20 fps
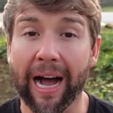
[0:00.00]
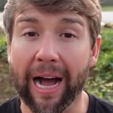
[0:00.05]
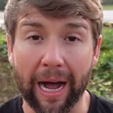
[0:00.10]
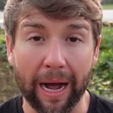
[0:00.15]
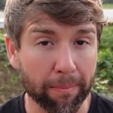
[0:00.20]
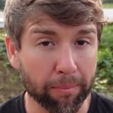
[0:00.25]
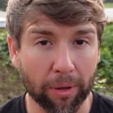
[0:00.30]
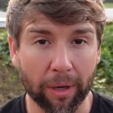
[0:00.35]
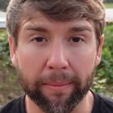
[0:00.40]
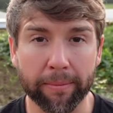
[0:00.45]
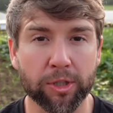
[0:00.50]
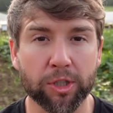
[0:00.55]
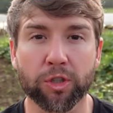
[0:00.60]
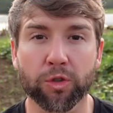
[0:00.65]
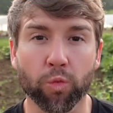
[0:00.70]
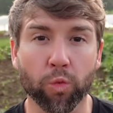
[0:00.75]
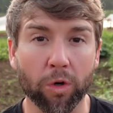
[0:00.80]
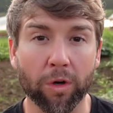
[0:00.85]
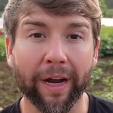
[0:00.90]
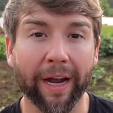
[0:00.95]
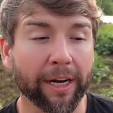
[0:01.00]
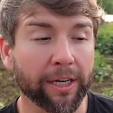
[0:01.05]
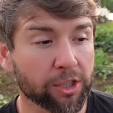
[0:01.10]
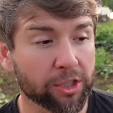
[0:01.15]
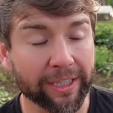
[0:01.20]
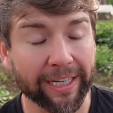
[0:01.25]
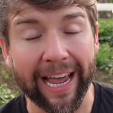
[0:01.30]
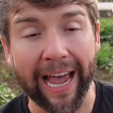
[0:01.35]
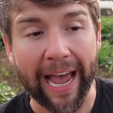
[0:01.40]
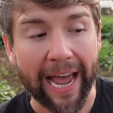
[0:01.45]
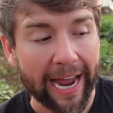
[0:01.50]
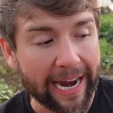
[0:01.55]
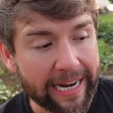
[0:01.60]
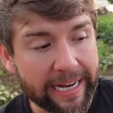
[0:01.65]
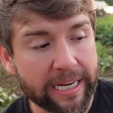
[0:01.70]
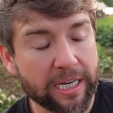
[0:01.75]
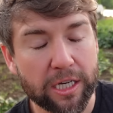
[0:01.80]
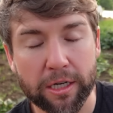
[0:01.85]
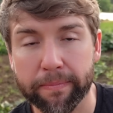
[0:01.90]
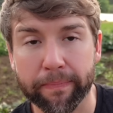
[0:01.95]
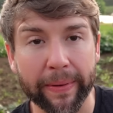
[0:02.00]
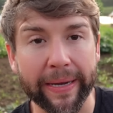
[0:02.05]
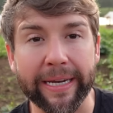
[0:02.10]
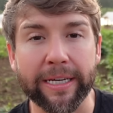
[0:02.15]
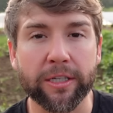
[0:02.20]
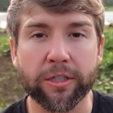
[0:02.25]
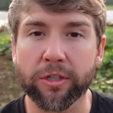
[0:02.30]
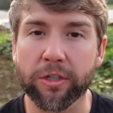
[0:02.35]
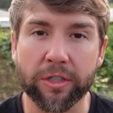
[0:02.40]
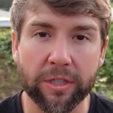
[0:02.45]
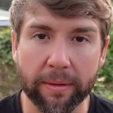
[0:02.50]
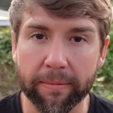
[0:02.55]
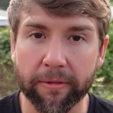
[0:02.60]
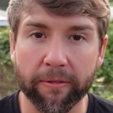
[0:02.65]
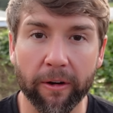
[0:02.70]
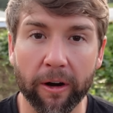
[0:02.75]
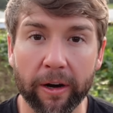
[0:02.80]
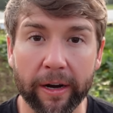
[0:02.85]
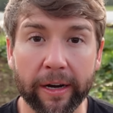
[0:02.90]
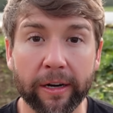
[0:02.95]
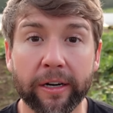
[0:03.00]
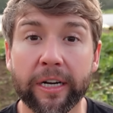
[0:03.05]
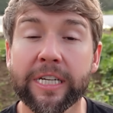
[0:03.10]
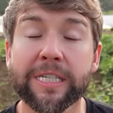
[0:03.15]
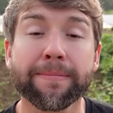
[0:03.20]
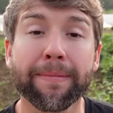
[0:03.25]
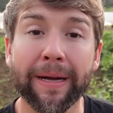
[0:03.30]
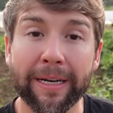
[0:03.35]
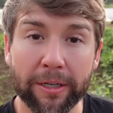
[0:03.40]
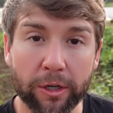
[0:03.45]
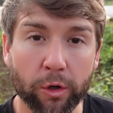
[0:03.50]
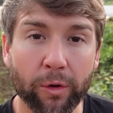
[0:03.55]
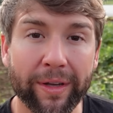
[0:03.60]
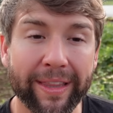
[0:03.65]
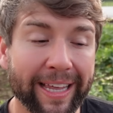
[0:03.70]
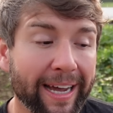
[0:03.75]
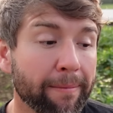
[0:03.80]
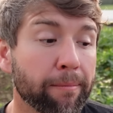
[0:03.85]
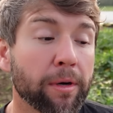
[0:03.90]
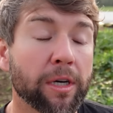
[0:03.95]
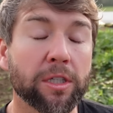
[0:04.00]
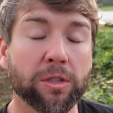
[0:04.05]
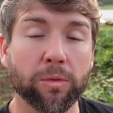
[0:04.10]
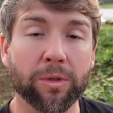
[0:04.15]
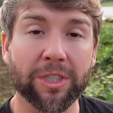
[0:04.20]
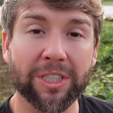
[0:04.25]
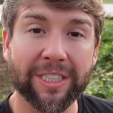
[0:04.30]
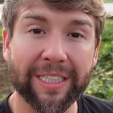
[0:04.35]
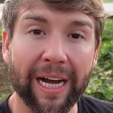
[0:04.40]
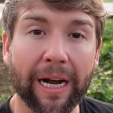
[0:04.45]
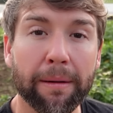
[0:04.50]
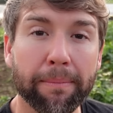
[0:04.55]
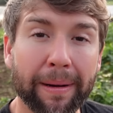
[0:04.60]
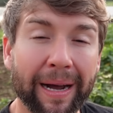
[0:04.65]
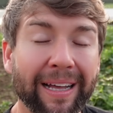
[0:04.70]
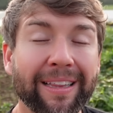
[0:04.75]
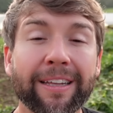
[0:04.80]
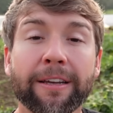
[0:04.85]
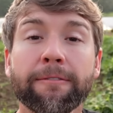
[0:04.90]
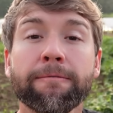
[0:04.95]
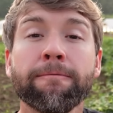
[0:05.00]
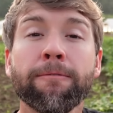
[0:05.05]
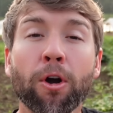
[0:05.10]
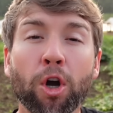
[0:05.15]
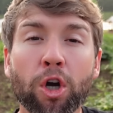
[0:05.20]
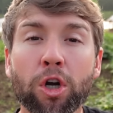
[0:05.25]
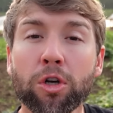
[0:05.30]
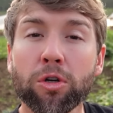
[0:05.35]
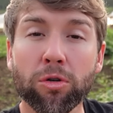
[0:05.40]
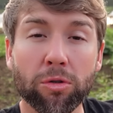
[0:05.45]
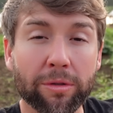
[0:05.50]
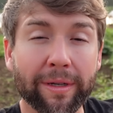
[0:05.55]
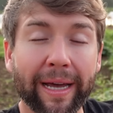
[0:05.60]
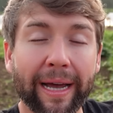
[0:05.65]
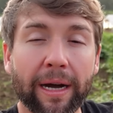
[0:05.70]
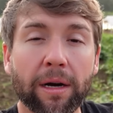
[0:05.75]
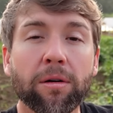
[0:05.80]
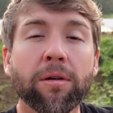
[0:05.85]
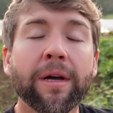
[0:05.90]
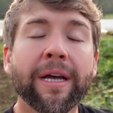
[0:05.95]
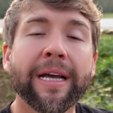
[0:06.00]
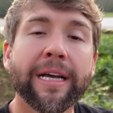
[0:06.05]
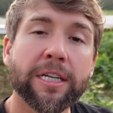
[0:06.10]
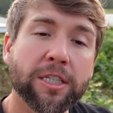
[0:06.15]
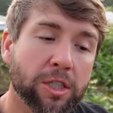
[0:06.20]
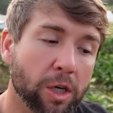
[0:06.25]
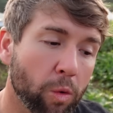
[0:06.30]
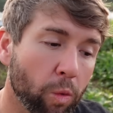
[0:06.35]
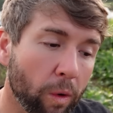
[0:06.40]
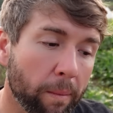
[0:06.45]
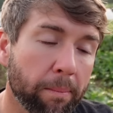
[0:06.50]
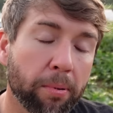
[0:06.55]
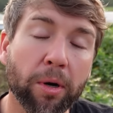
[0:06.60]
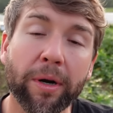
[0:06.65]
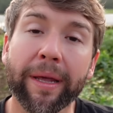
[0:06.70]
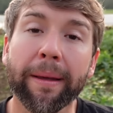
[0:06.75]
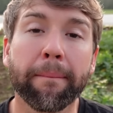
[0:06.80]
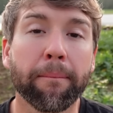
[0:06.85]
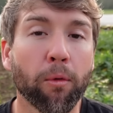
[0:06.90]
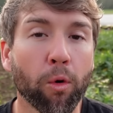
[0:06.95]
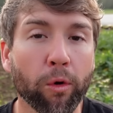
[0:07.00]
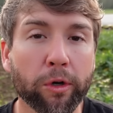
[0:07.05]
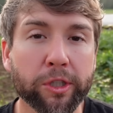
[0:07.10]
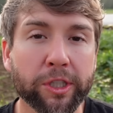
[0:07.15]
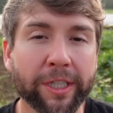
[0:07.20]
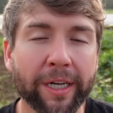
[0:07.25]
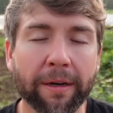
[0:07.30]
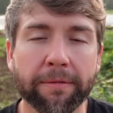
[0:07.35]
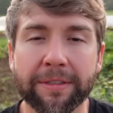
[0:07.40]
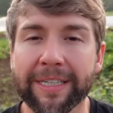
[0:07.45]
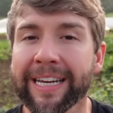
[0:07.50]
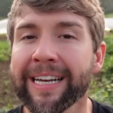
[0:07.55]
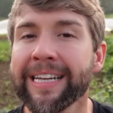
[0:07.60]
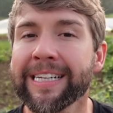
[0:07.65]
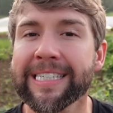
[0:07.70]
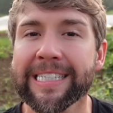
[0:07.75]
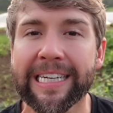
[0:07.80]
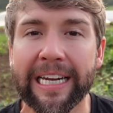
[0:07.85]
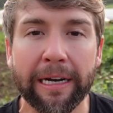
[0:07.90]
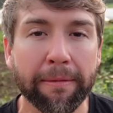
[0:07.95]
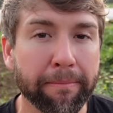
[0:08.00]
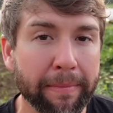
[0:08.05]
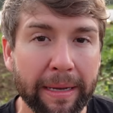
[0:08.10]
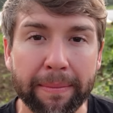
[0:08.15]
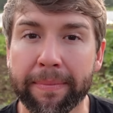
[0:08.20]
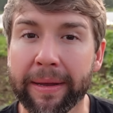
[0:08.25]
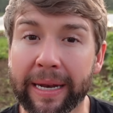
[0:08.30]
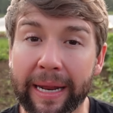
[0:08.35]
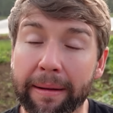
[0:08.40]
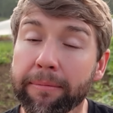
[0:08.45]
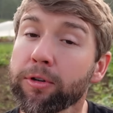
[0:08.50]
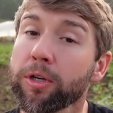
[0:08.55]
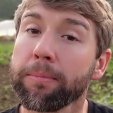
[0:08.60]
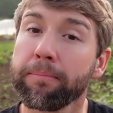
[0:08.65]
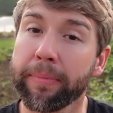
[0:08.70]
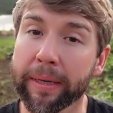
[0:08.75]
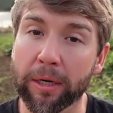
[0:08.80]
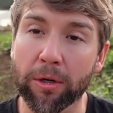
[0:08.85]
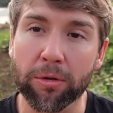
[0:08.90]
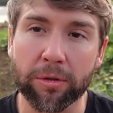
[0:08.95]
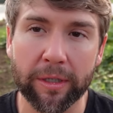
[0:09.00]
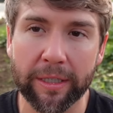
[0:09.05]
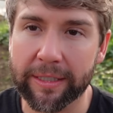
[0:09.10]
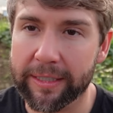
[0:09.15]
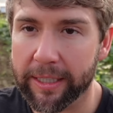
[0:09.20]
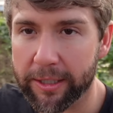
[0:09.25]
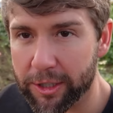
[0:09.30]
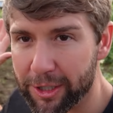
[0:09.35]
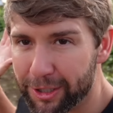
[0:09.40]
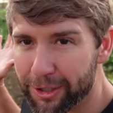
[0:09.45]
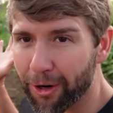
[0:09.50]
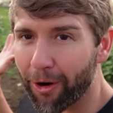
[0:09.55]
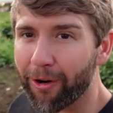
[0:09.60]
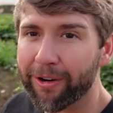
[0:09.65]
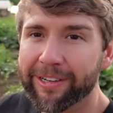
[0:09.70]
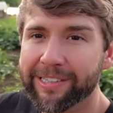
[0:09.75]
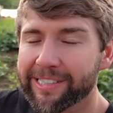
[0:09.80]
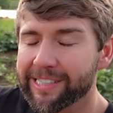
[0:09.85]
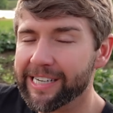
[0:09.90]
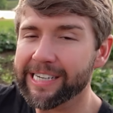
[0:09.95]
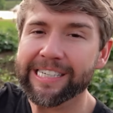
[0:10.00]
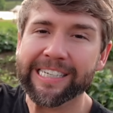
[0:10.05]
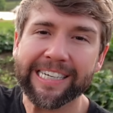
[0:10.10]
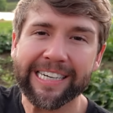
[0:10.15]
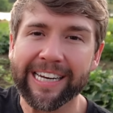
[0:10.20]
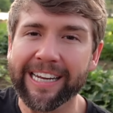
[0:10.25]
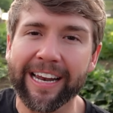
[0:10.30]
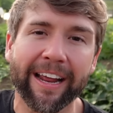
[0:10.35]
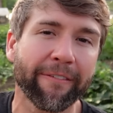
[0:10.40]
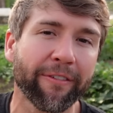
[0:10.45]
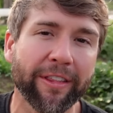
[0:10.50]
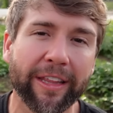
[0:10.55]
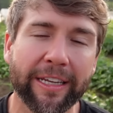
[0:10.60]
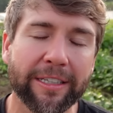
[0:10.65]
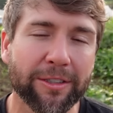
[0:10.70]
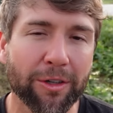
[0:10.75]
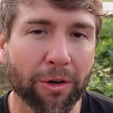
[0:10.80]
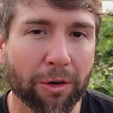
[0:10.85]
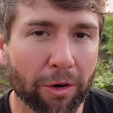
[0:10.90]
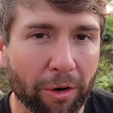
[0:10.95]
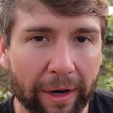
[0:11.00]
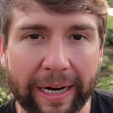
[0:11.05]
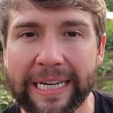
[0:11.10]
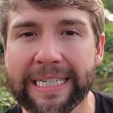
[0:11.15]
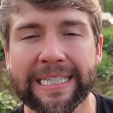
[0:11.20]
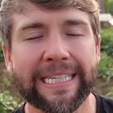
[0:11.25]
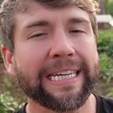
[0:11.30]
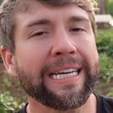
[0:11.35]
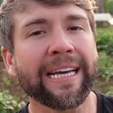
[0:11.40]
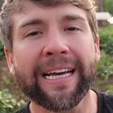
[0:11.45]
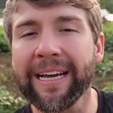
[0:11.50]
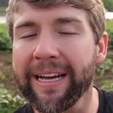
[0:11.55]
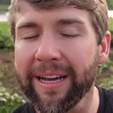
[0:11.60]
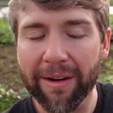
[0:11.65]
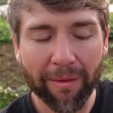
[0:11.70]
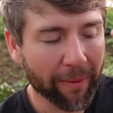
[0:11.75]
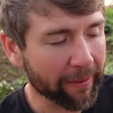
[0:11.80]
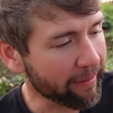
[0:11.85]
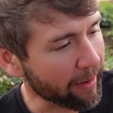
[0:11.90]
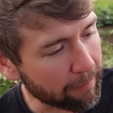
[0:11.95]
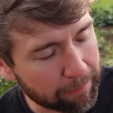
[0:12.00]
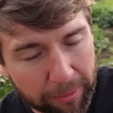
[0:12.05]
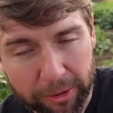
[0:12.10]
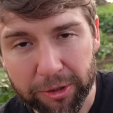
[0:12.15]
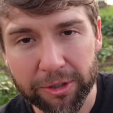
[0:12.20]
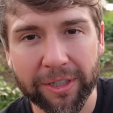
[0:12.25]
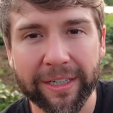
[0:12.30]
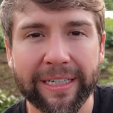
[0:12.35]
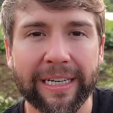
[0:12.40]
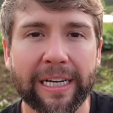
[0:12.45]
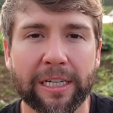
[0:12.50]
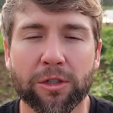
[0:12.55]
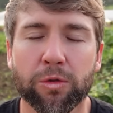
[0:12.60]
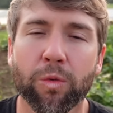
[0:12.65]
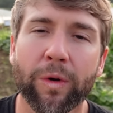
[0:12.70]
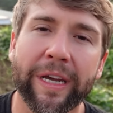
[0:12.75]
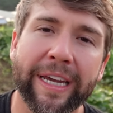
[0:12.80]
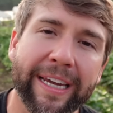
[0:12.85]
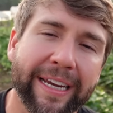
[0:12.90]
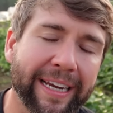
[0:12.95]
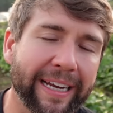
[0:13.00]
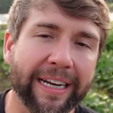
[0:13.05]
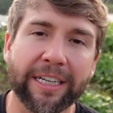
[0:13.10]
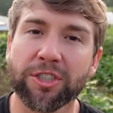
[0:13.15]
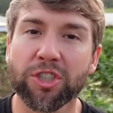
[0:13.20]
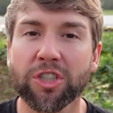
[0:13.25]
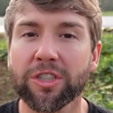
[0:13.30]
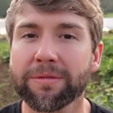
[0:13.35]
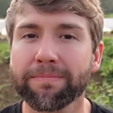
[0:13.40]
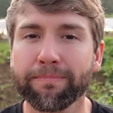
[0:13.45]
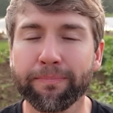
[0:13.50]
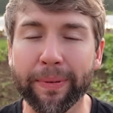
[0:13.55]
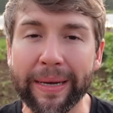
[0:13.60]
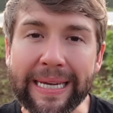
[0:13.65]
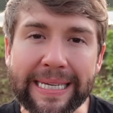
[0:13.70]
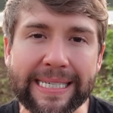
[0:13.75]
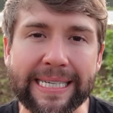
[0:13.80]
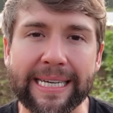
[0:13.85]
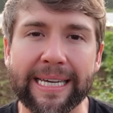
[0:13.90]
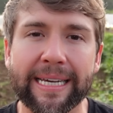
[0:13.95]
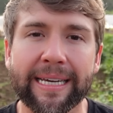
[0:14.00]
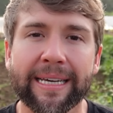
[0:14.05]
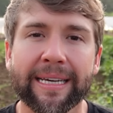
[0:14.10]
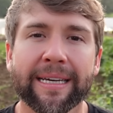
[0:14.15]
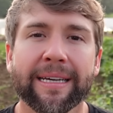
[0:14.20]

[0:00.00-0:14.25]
I promise you, we're actually adding space to some of our areas by doing that because we're stockpiling vertical now. So we're putting more shelves, and instead of me being able to build, because this is garden season and everything's going crazy, we've got butchering next week and it's just busy.